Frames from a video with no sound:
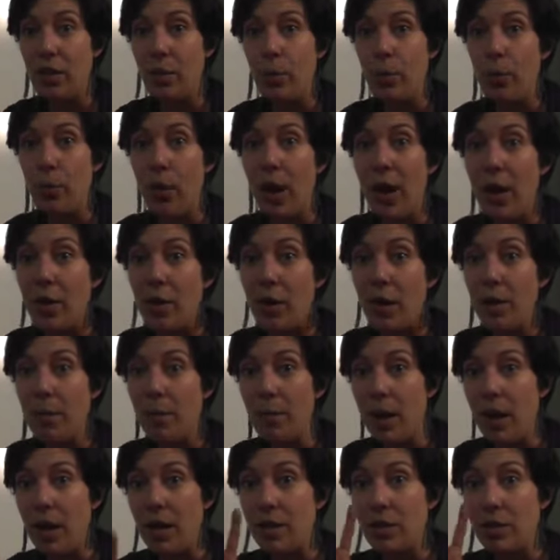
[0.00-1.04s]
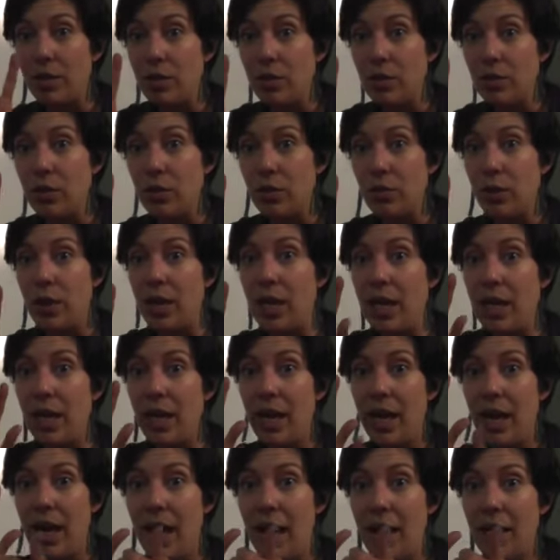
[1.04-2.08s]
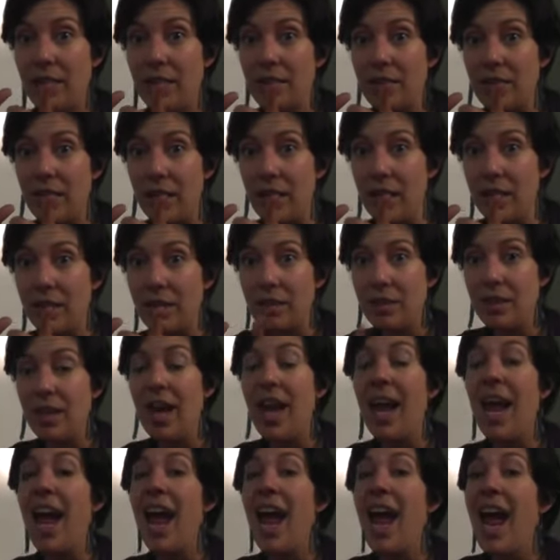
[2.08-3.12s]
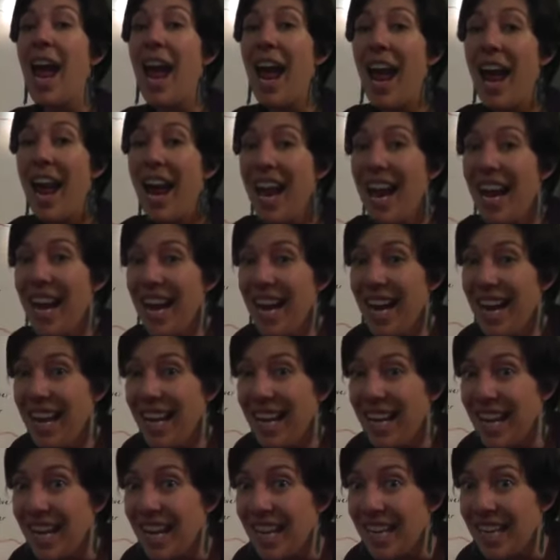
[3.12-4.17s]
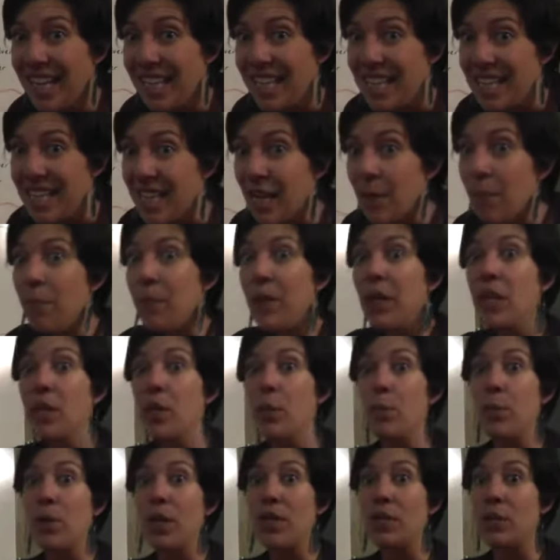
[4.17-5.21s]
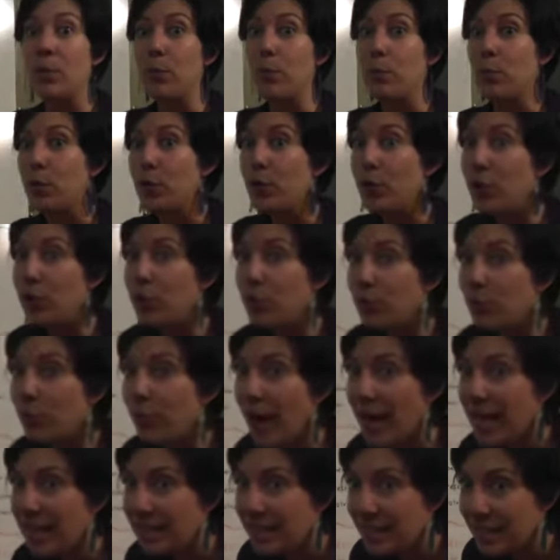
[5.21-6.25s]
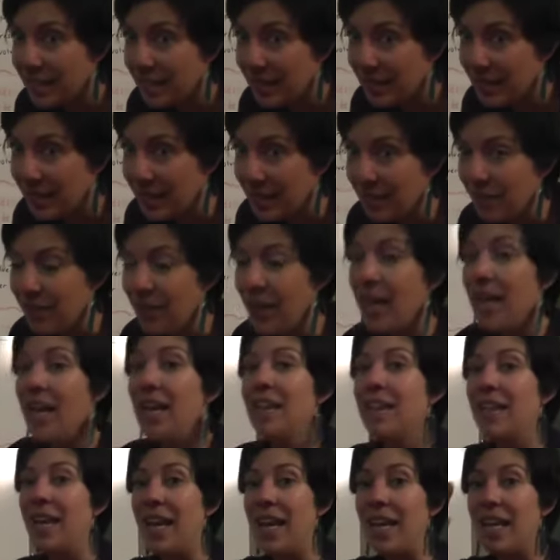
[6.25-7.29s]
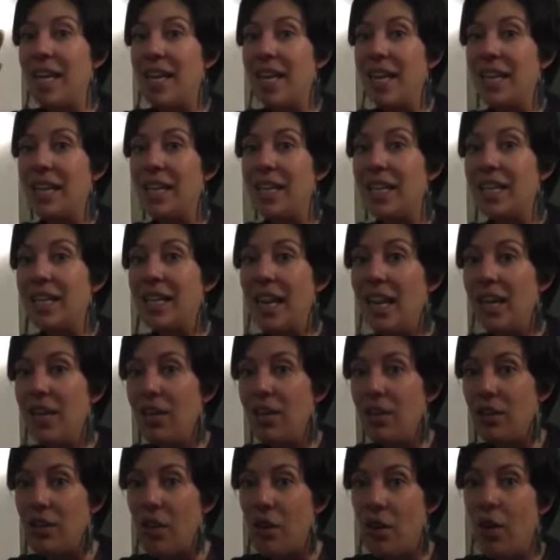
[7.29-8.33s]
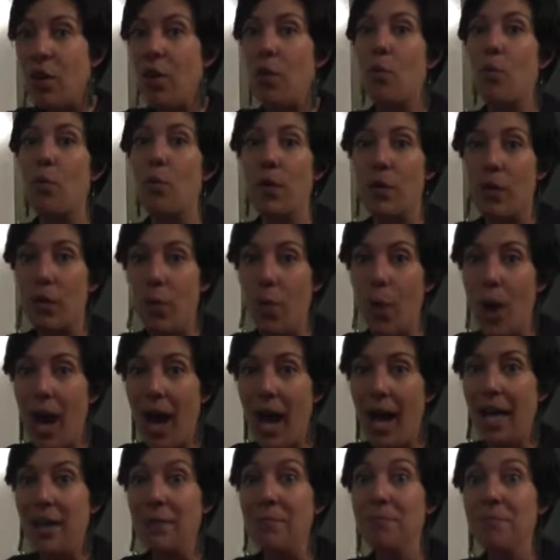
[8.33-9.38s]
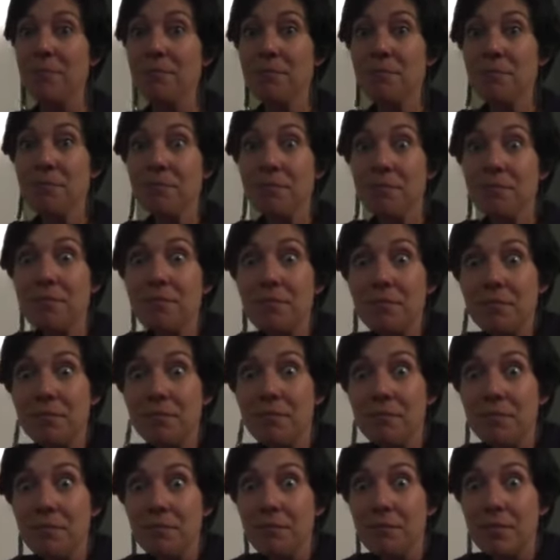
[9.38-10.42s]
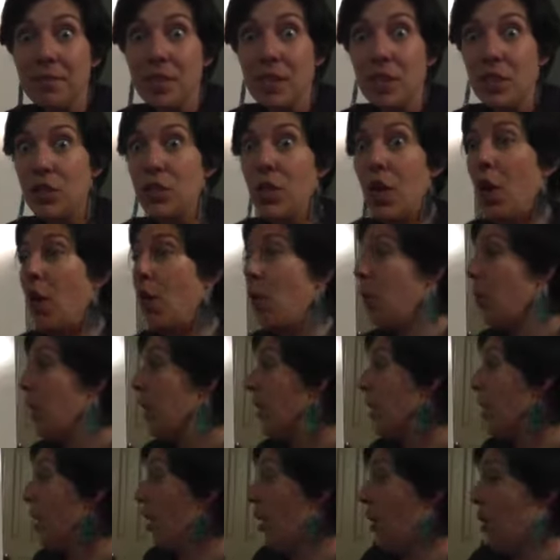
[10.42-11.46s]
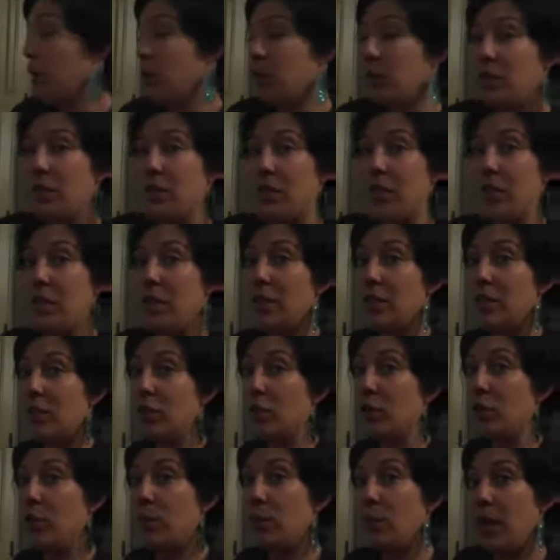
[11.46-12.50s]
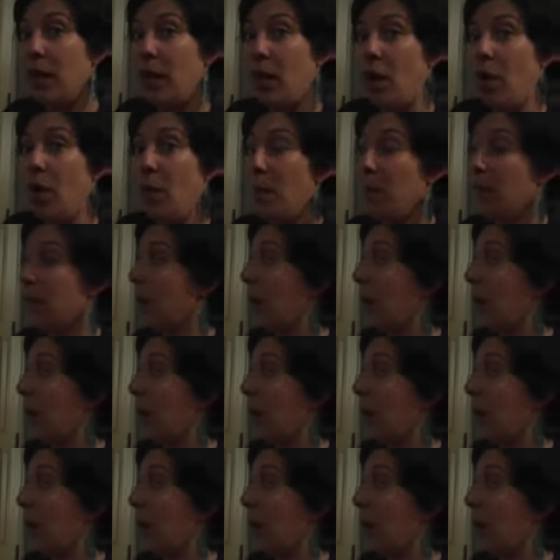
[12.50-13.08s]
the preterite boxes 3 and 6. And in the present progressive, they get yendo with a Y. So, are you seeing these groups, I hope,